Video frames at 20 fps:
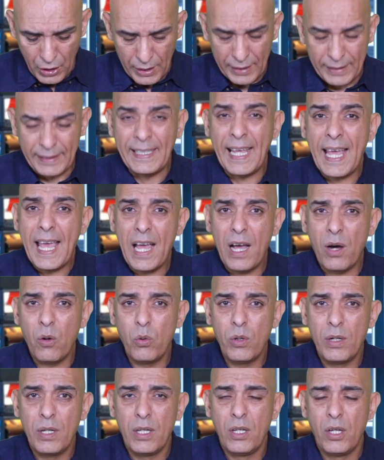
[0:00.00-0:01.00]

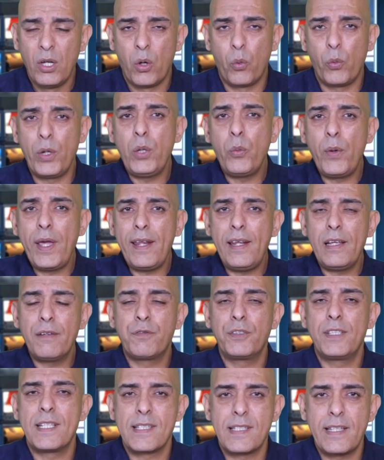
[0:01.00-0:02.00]
Now, we're waiting
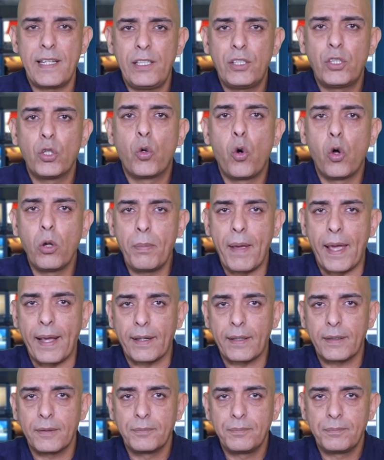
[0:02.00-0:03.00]
for the city to call
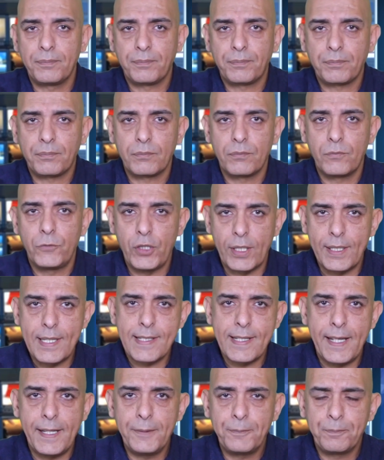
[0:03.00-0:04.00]
back. You
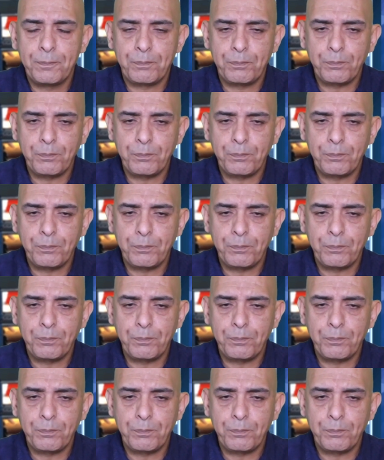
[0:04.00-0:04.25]
understand?